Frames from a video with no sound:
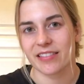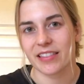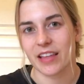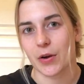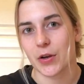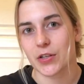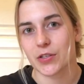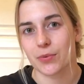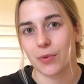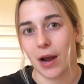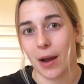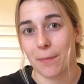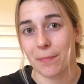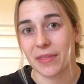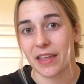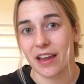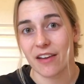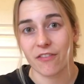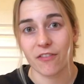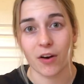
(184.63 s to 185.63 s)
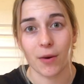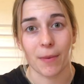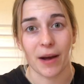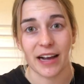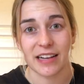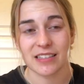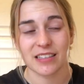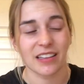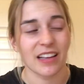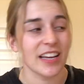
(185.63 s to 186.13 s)
those were up there from
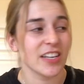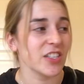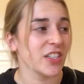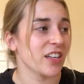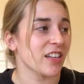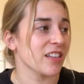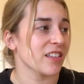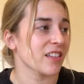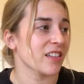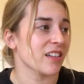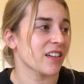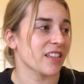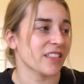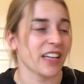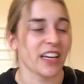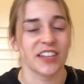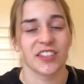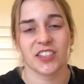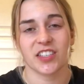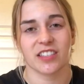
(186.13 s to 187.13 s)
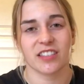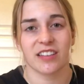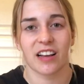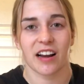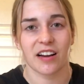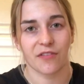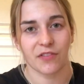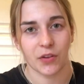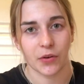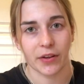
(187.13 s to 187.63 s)
isolation because I could just
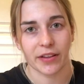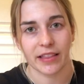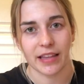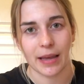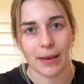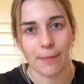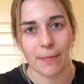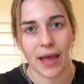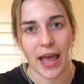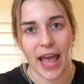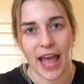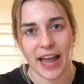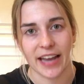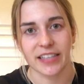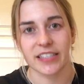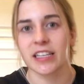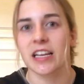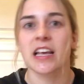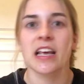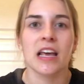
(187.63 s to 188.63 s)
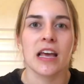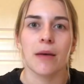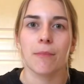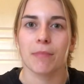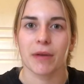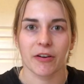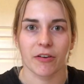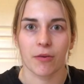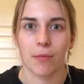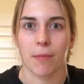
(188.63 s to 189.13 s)
kind of look at them and
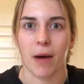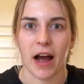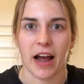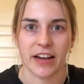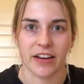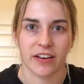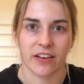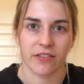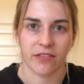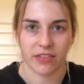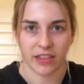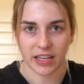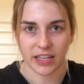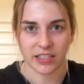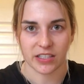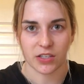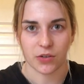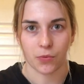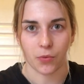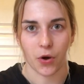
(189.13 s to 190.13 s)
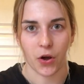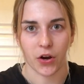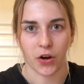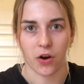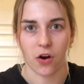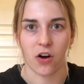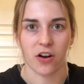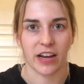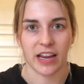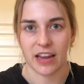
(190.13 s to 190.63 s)
be reminded of things to work
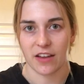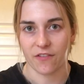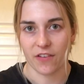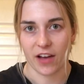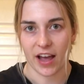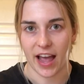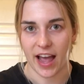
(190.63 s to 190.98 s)
on if I